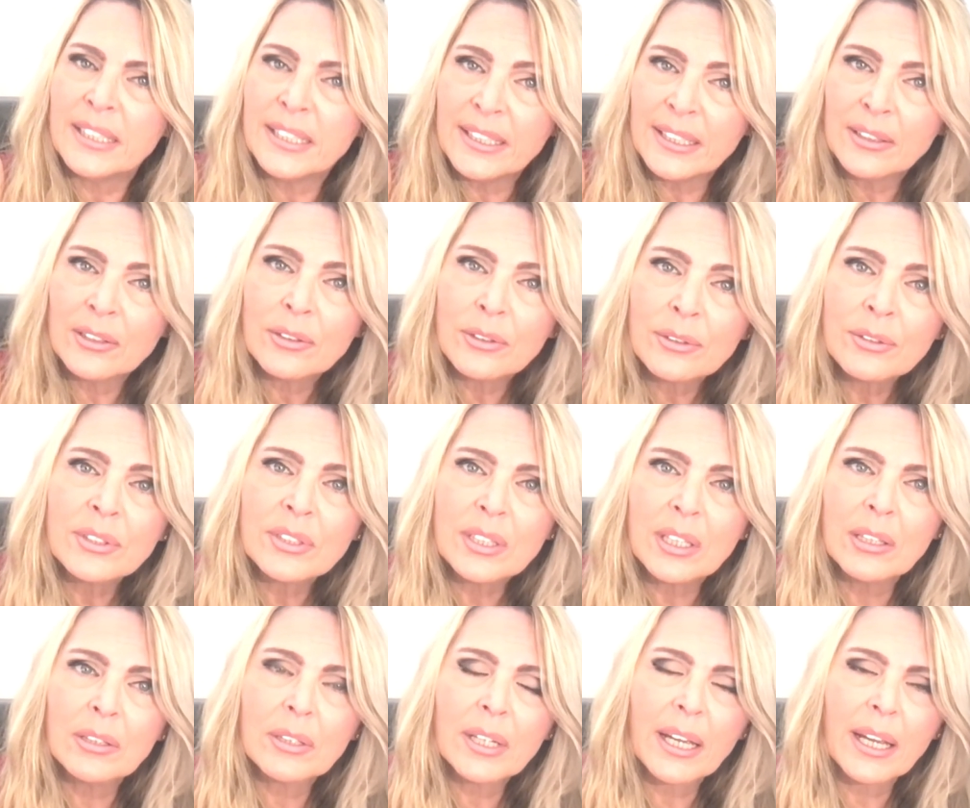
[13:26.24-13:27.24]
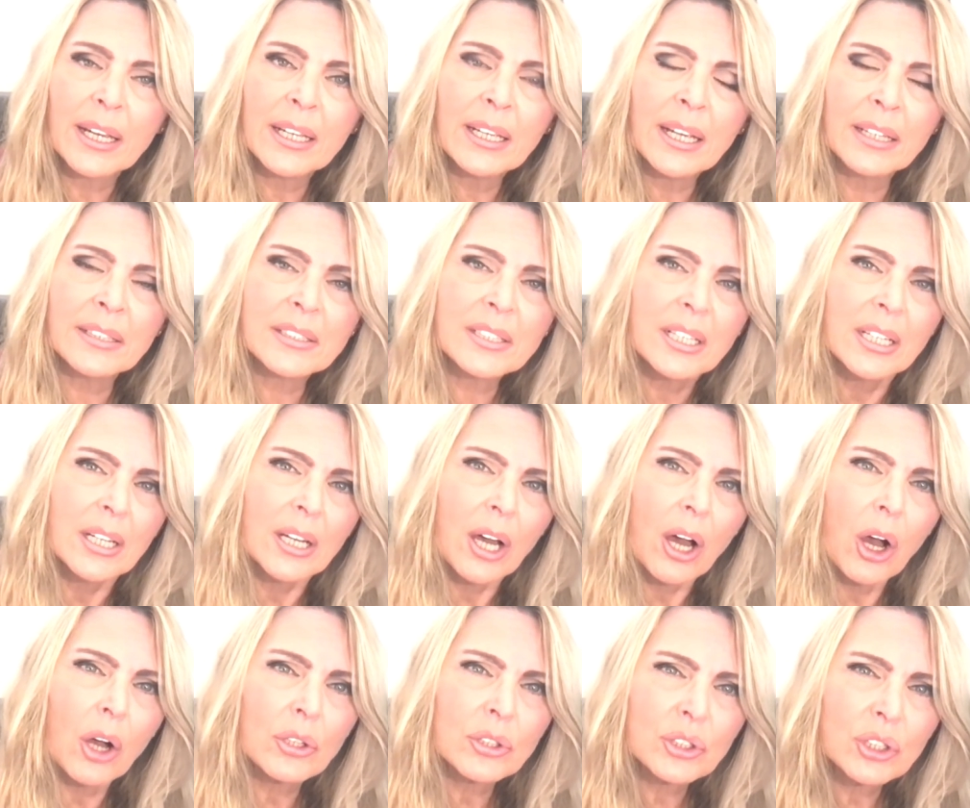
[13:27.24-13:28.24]
years, okay? And
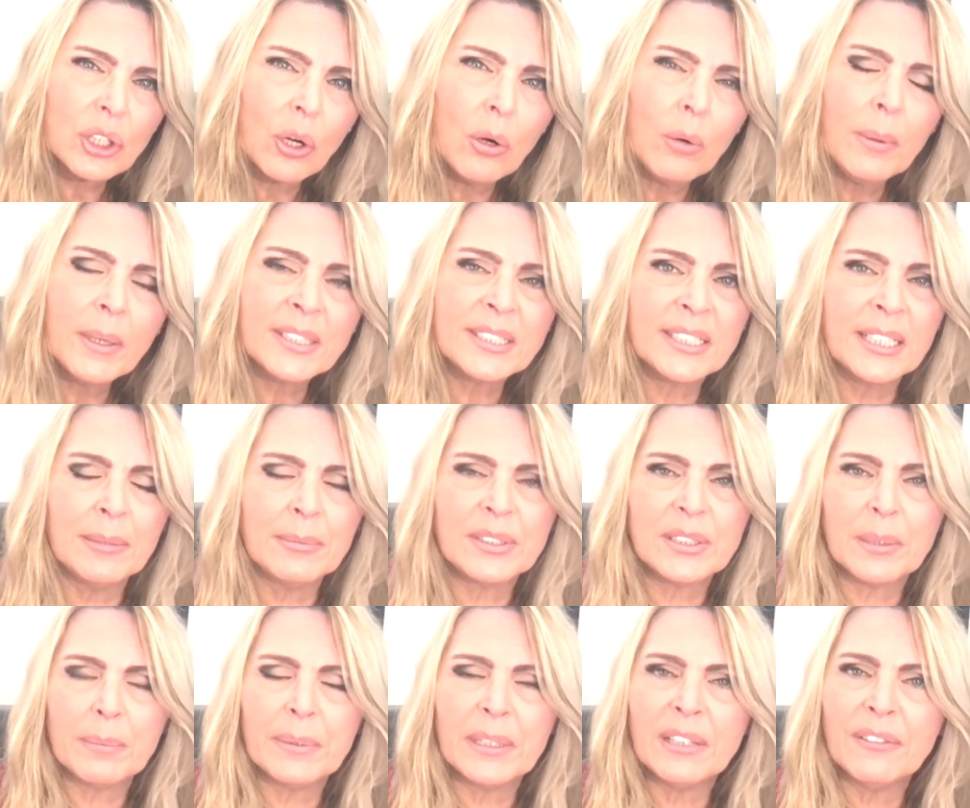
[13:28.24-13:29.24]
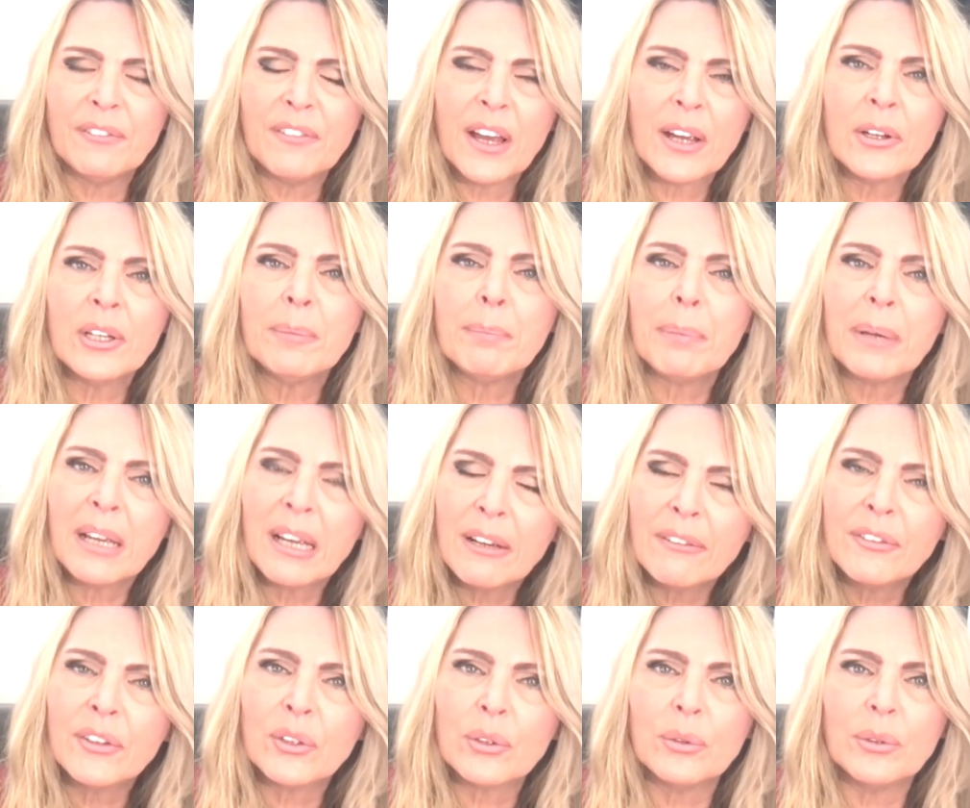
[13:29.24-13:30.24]
October seems to be very
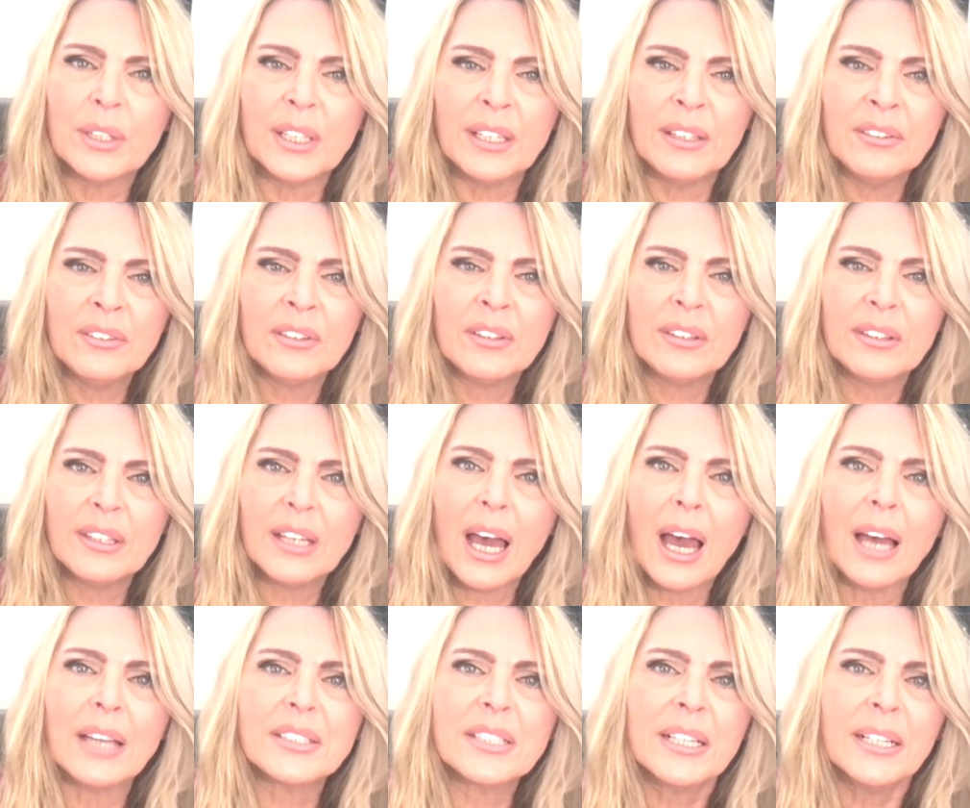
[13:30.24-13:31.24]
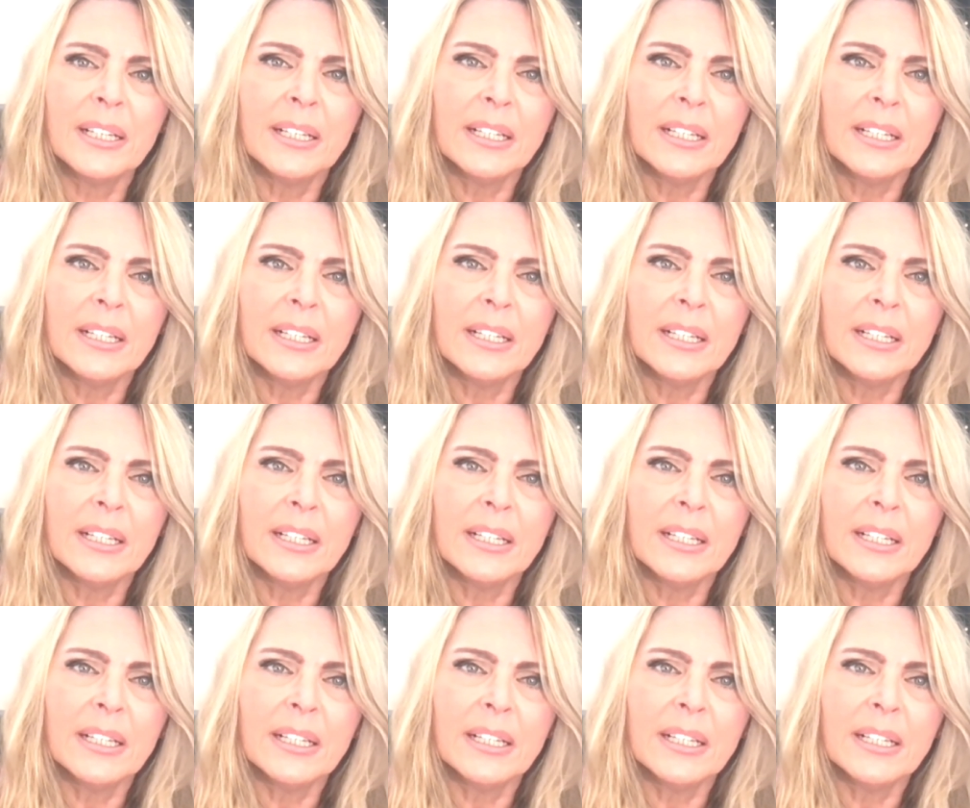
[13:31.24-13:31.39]
pivotal in that